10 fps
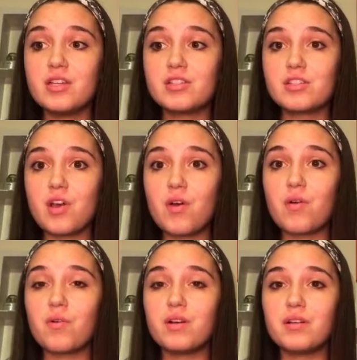
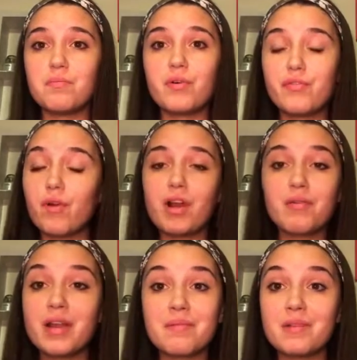So before I
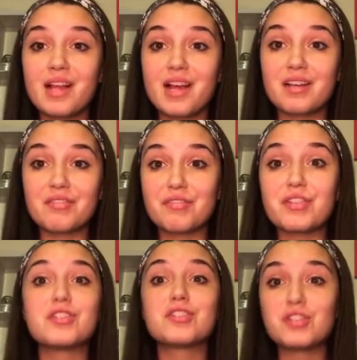ramble on
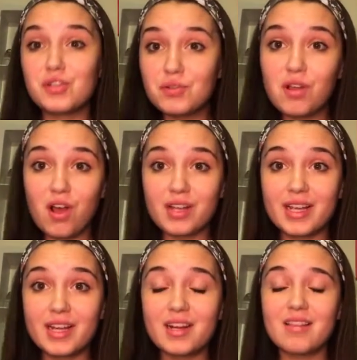for too long
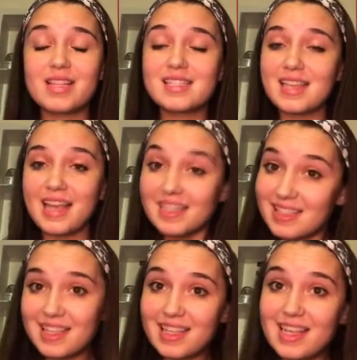here, let's get
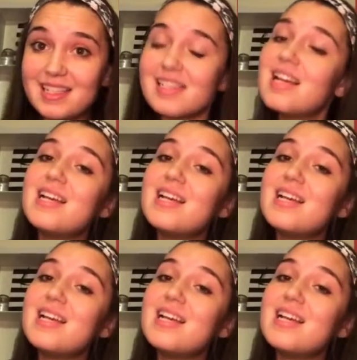into this.